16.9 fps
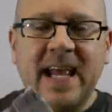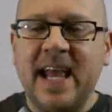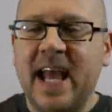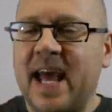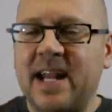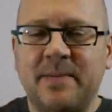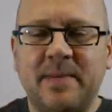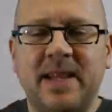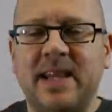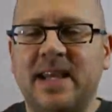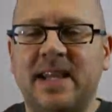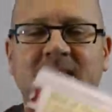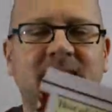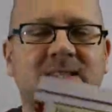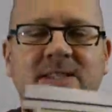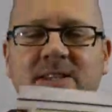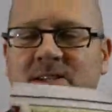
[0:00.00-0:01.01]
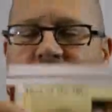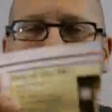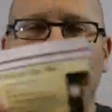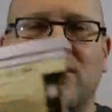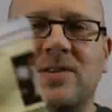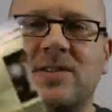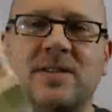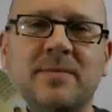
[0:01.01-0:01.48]
again, I mean, this just
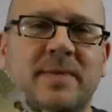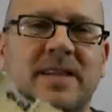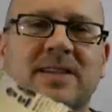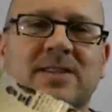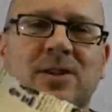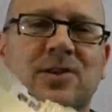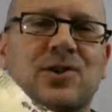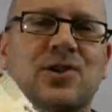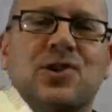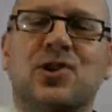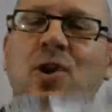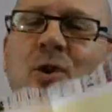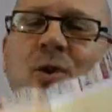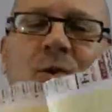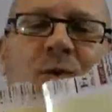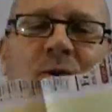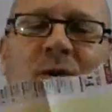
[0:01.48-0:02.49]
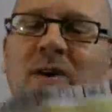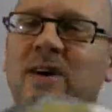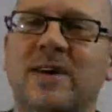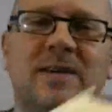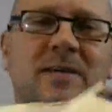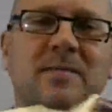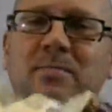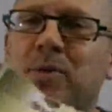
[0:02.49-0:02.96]
looks, this looks so
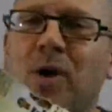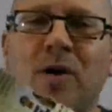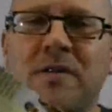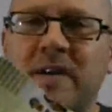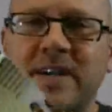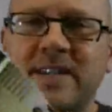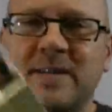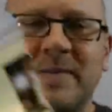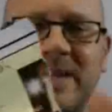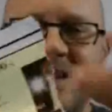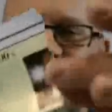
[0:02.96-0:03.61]
perfect. I